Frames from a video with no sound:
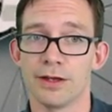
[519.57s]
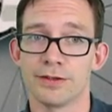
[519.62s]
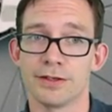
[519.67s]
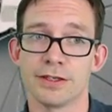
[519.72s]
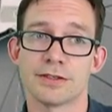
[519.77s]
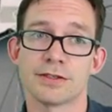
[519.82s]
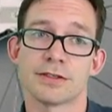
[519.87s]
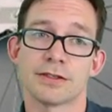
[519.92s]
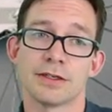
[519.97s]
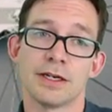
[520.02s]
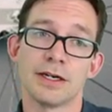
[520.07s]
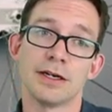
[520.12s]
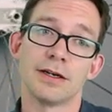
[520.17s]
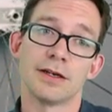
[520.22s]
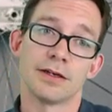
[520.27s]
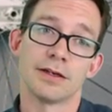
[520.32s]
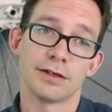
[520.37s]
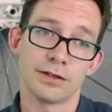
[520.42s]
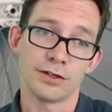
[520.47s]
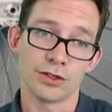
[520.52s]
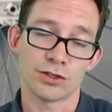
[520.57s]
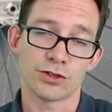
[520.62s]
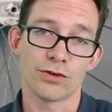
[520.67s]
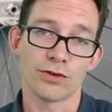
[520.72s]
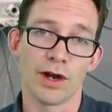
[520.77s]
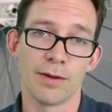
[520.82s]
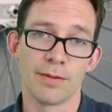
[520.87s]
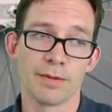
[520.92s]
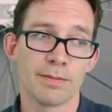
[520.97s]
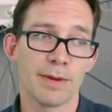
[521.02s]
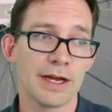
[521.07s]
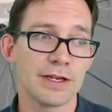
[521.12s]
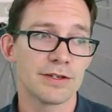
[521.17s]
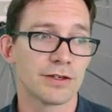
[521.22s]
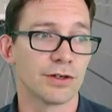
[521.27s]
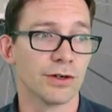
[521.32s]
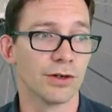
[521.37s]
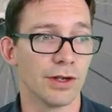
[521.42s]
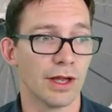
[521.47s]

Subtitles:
It's describing bicycle.